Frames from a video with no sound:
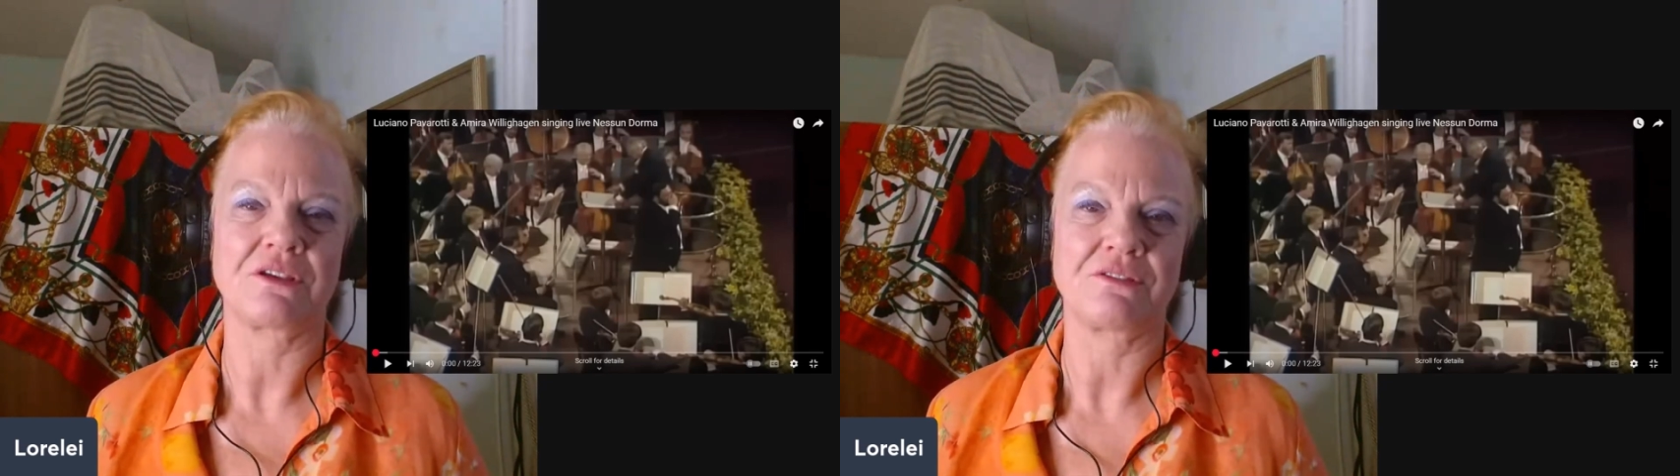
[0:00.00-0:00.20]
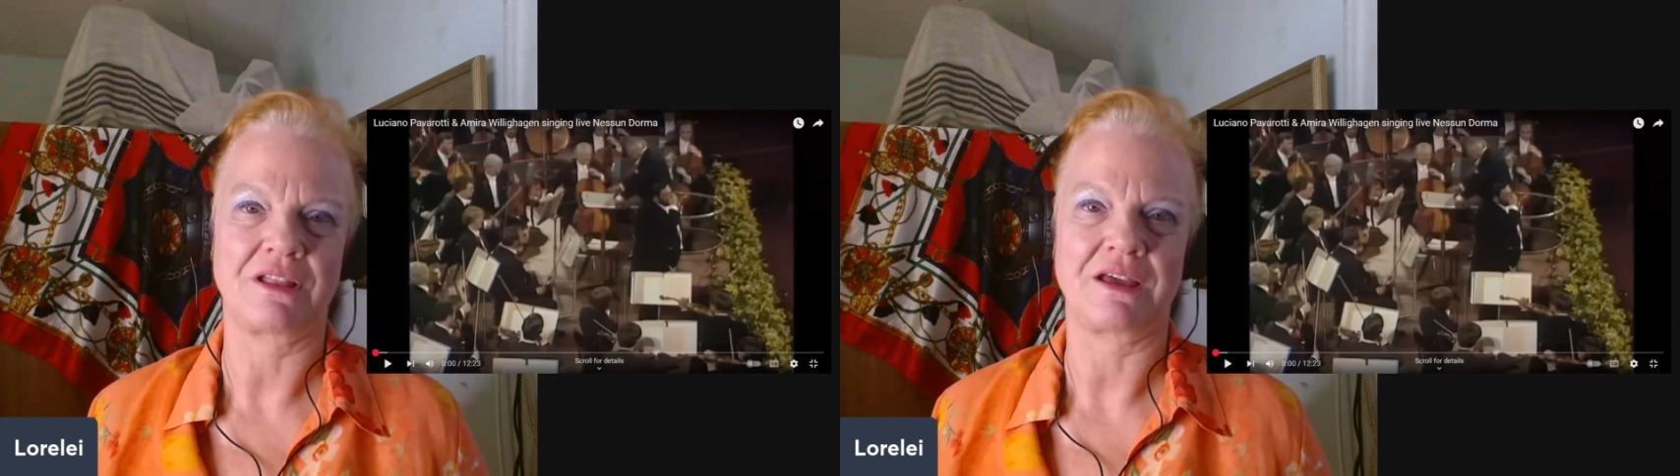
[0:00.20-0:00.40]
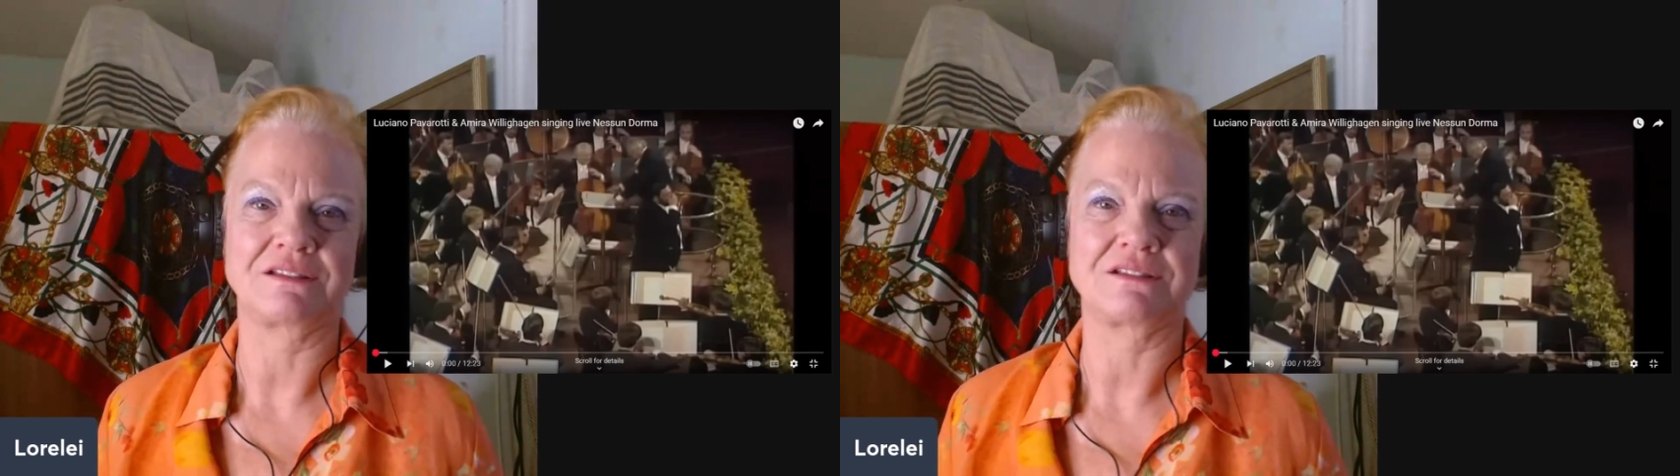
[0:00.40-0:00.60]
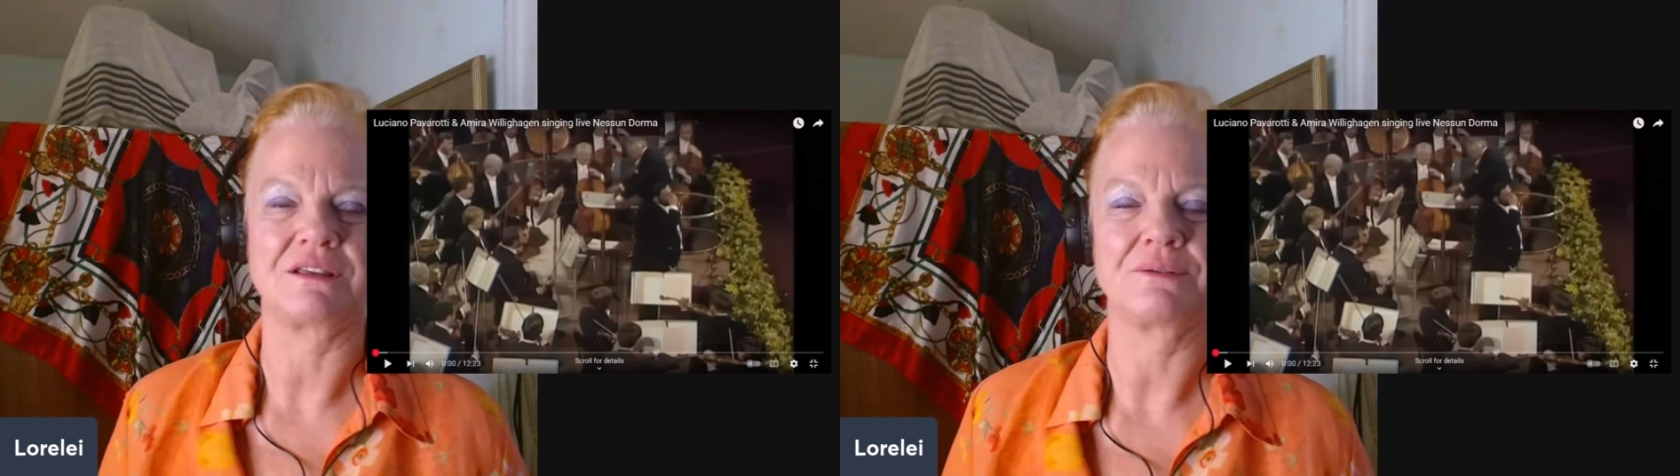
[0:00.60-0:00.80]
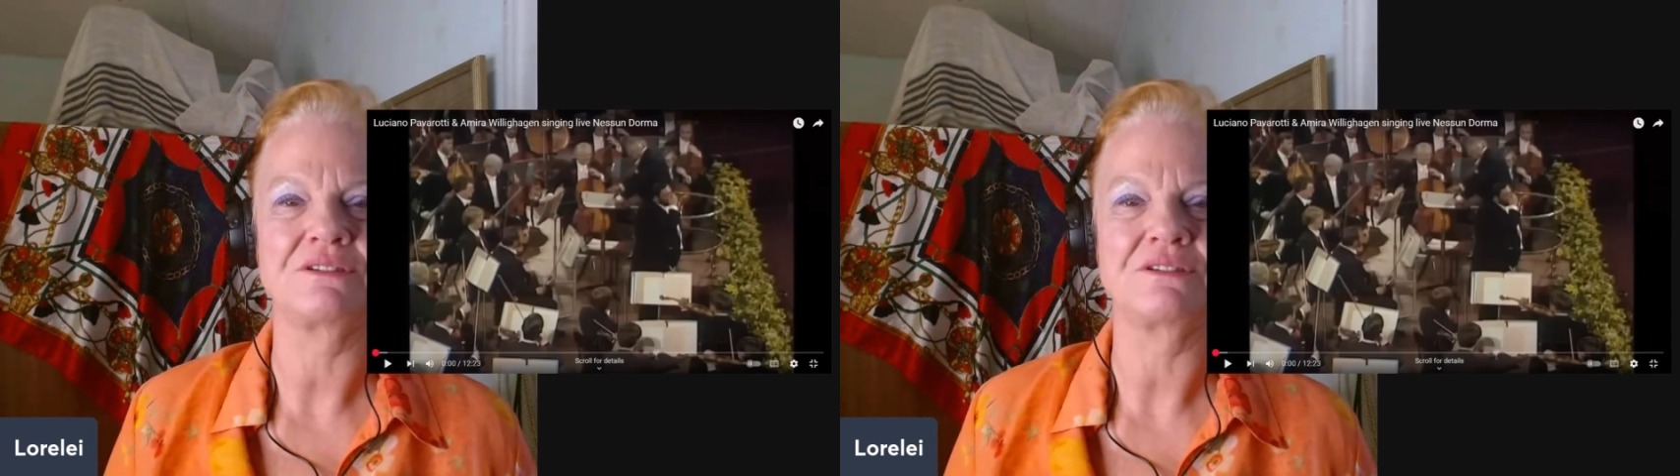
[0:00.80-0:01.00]
give a like to
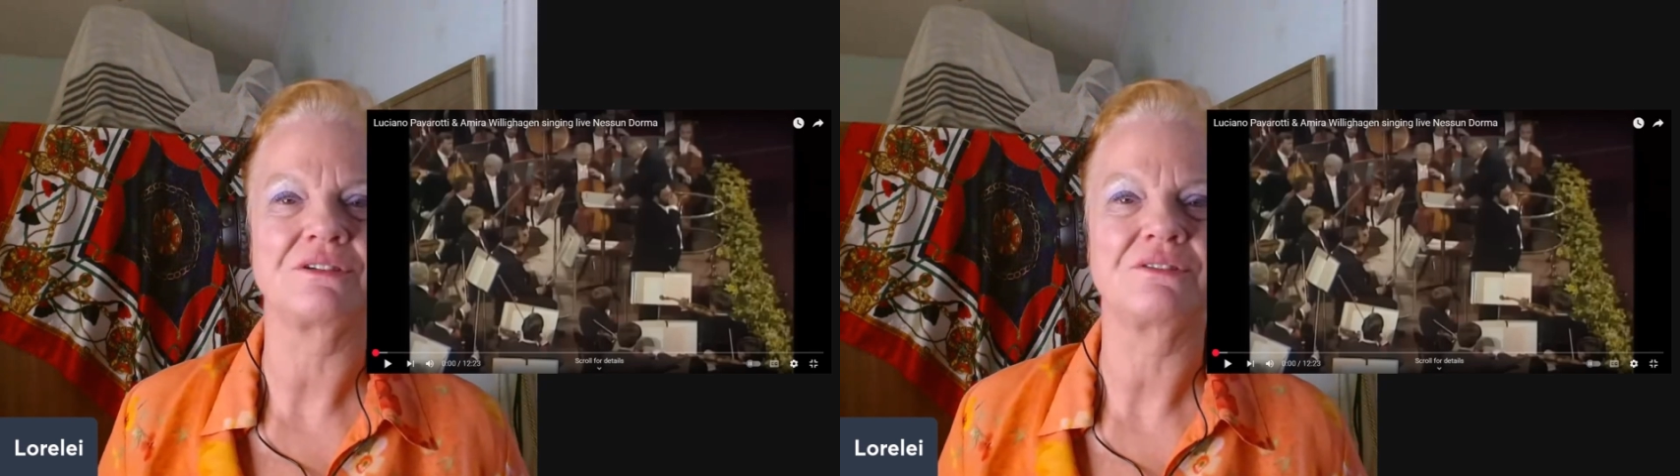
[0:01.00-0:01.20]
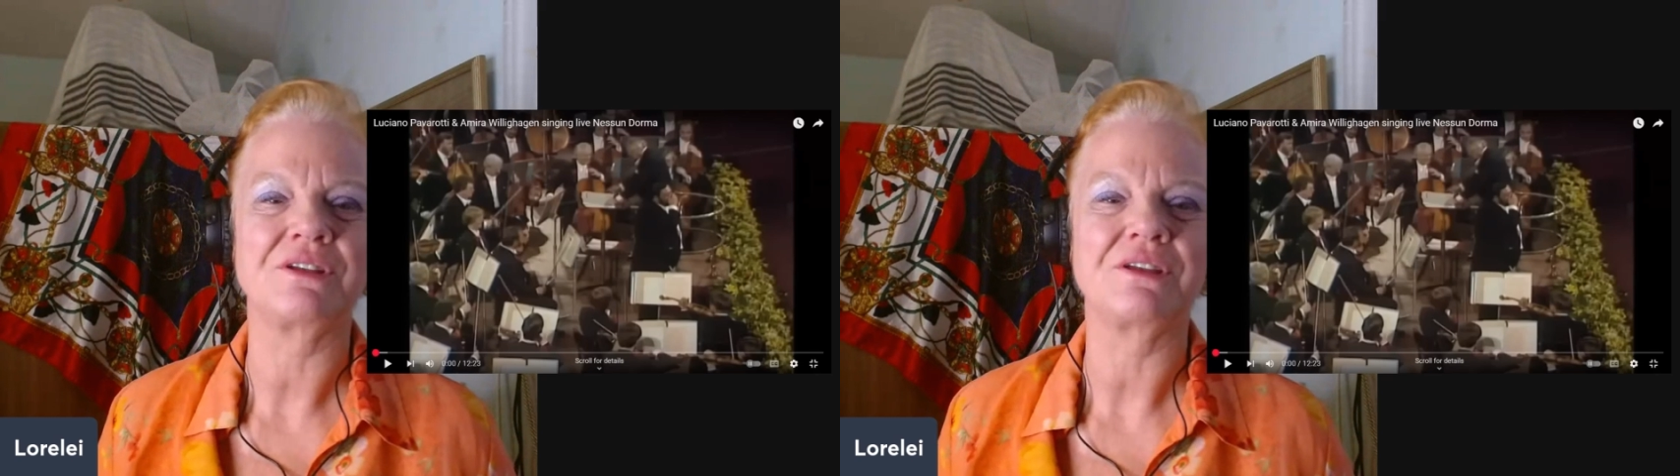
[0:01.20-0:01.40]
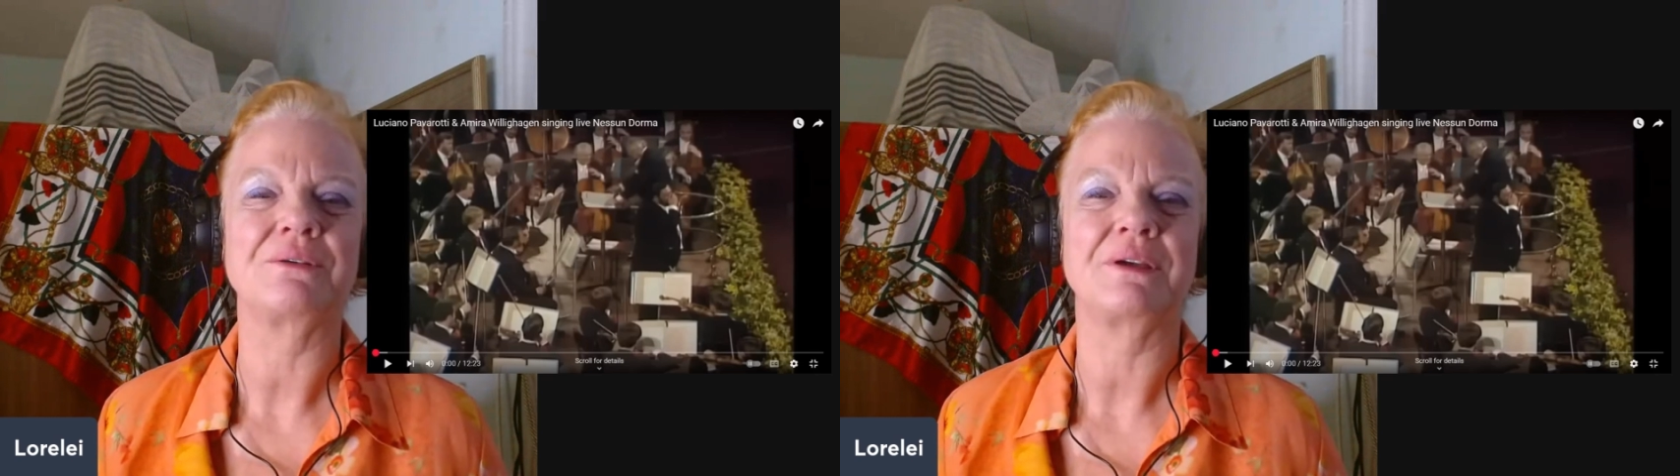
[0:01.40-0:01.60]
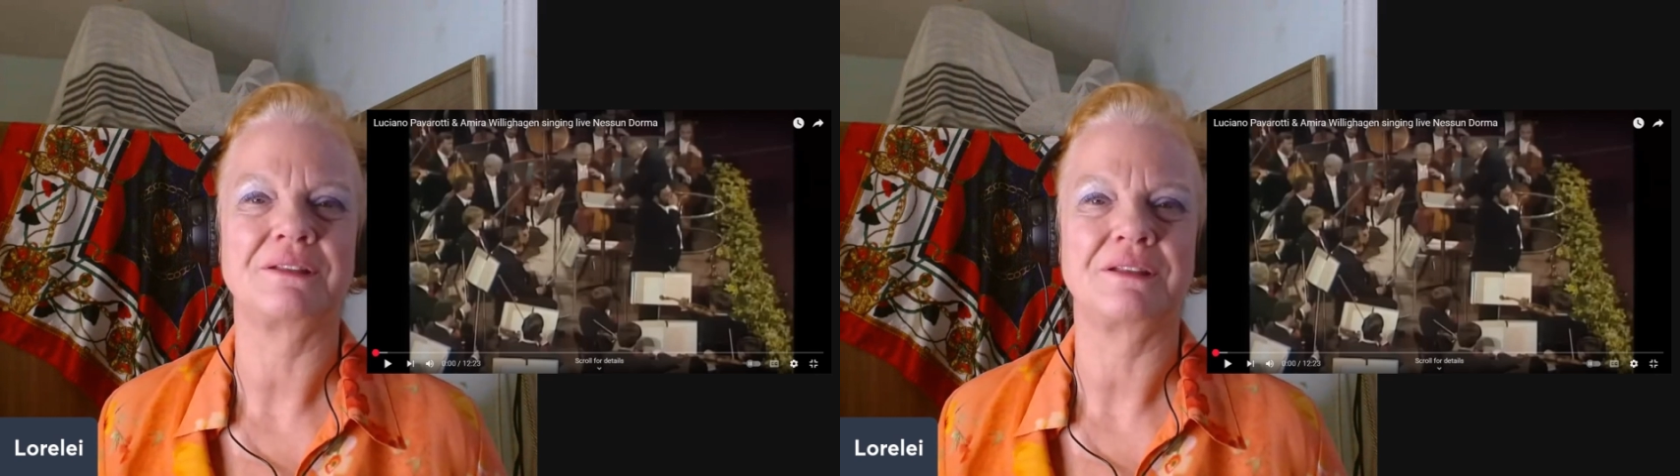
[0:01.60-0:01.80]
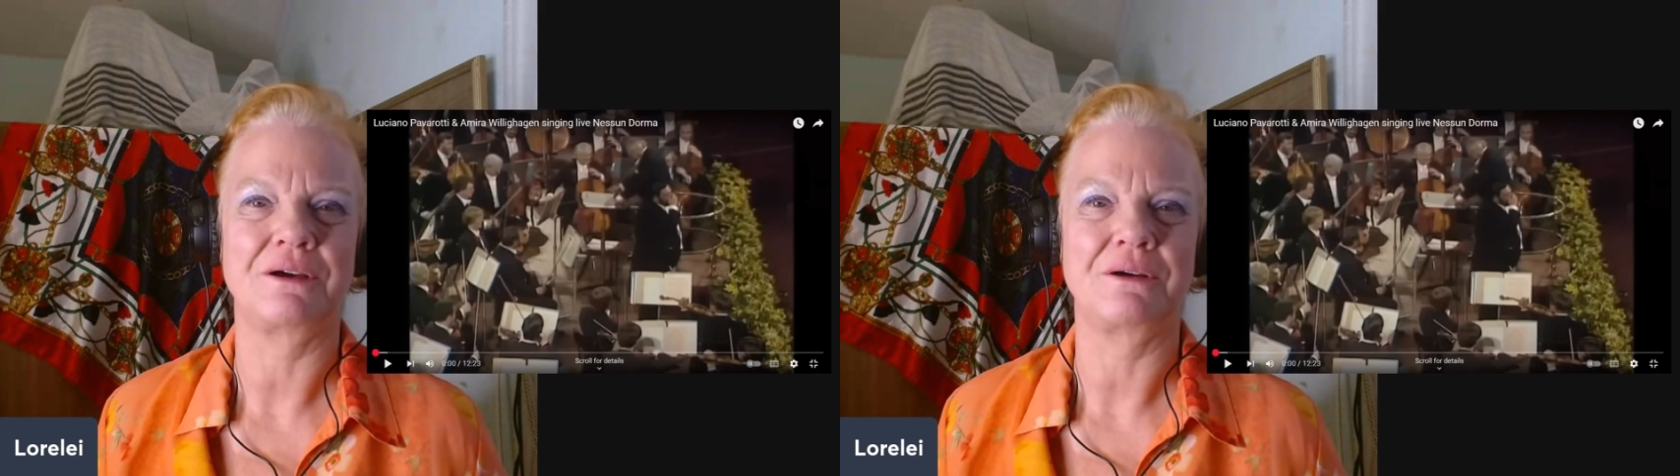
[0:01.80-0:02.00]
the original video
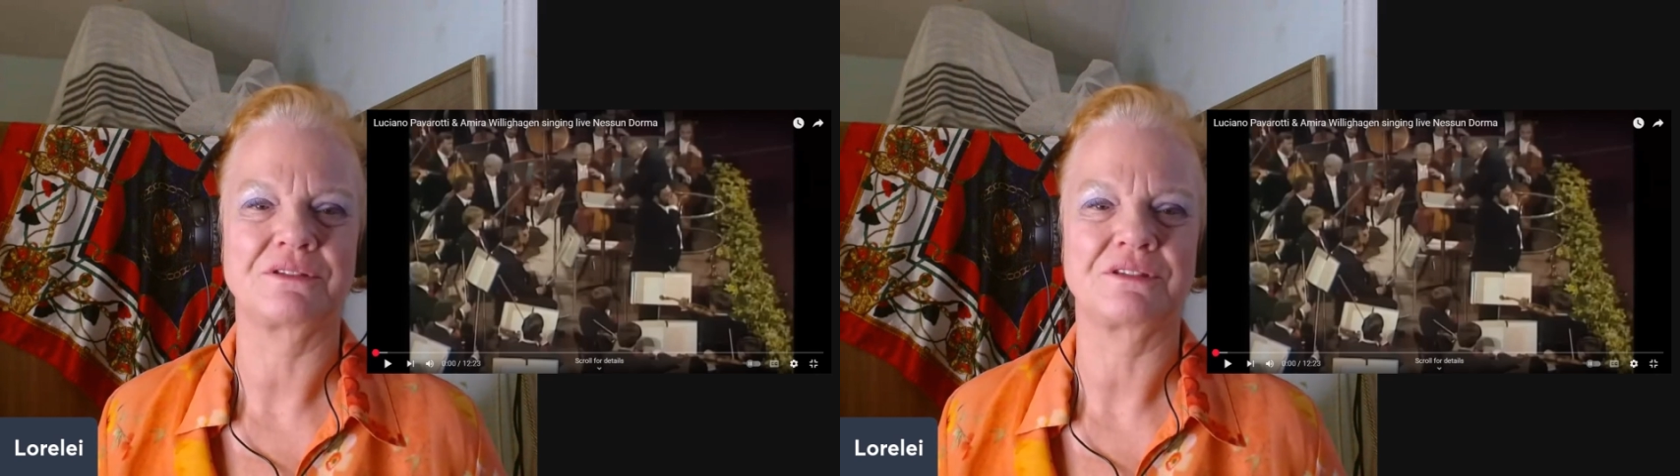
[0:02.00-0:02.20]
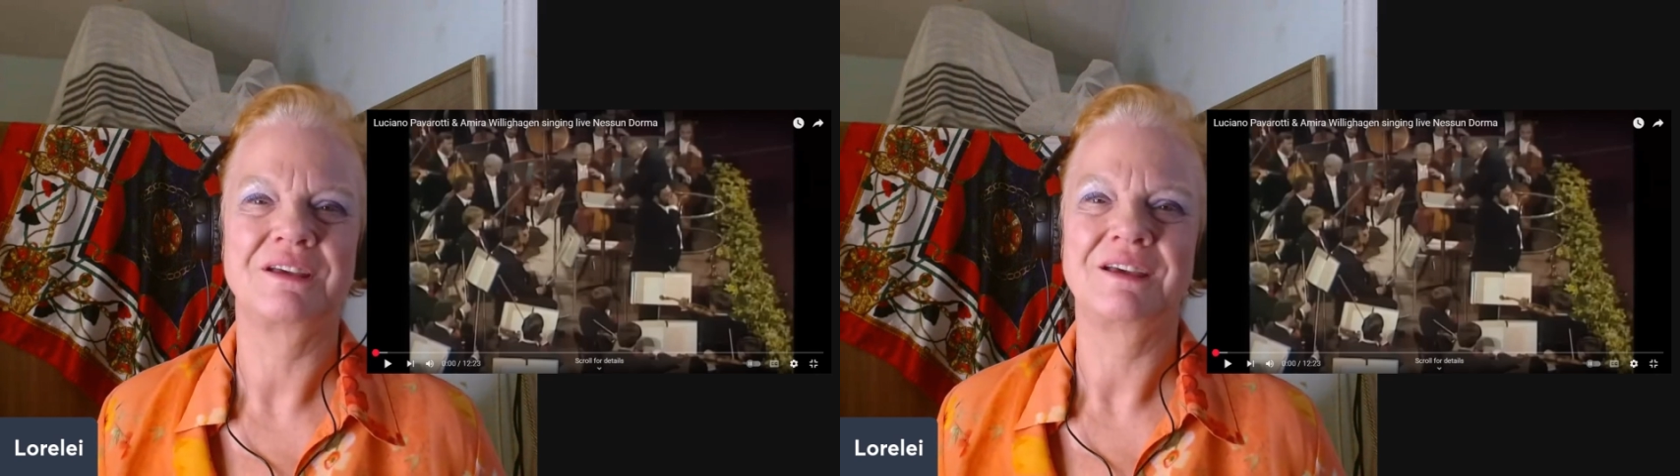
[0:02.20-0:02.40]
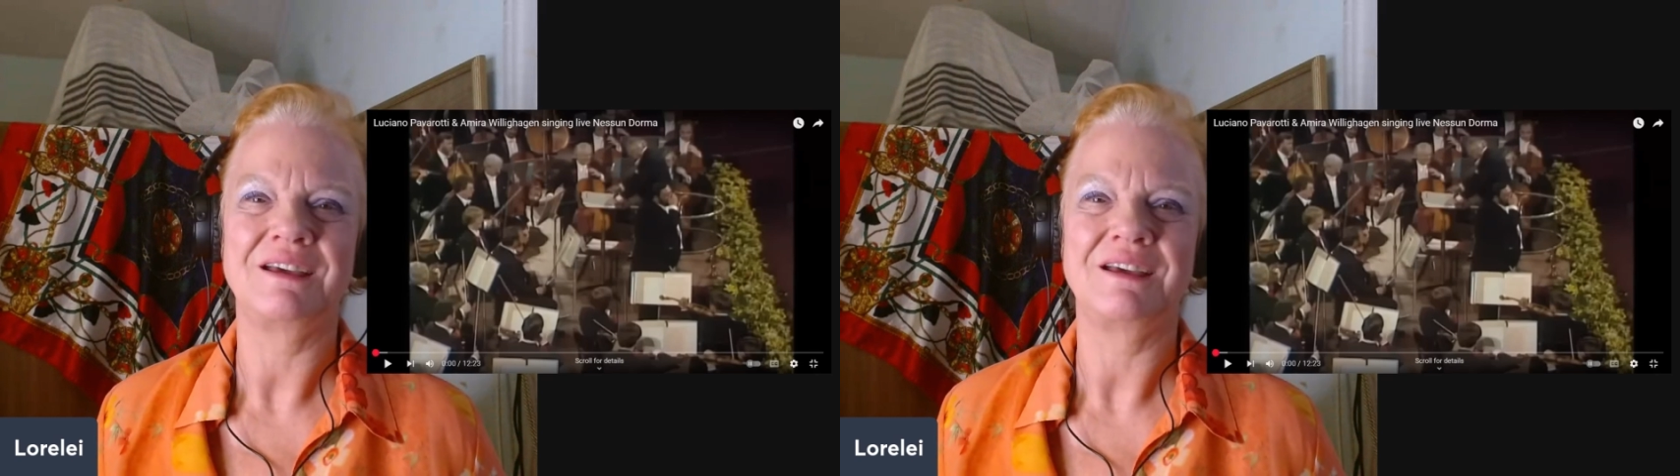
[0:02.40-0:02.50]
in the notes.